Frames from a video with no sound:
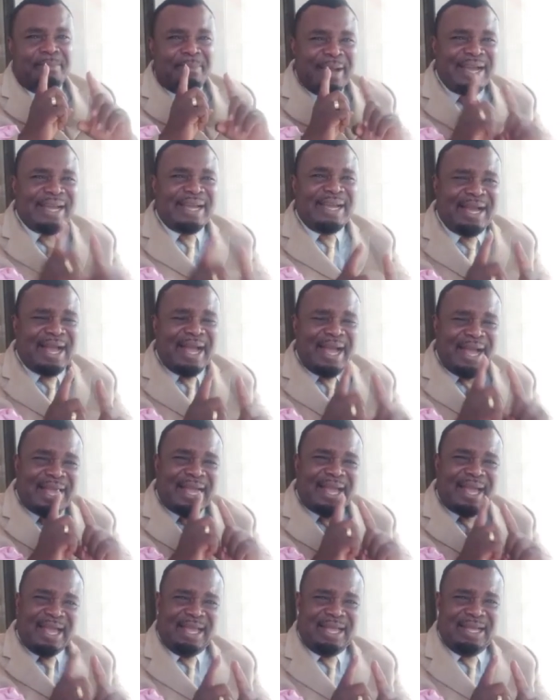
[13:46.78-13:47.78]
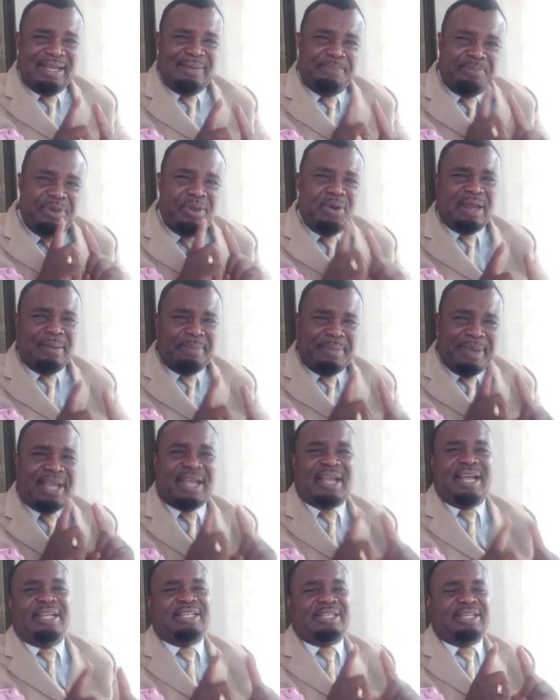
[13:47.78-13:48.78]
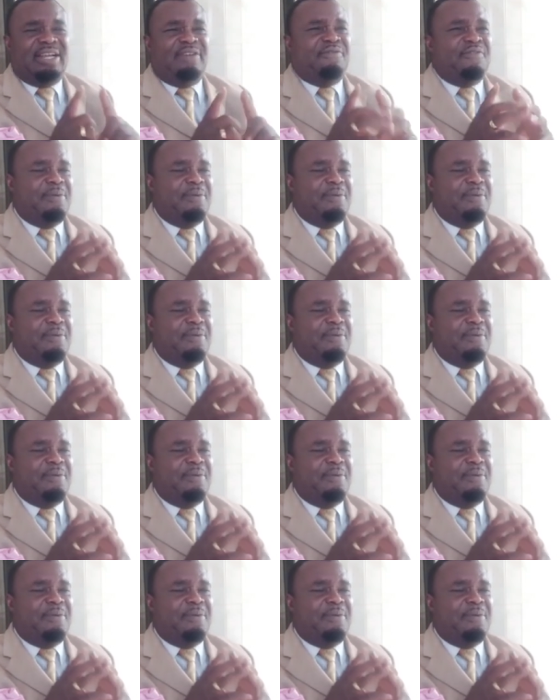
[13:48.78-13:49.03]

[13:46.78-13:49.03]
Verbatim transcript: Makaka beyond a make chair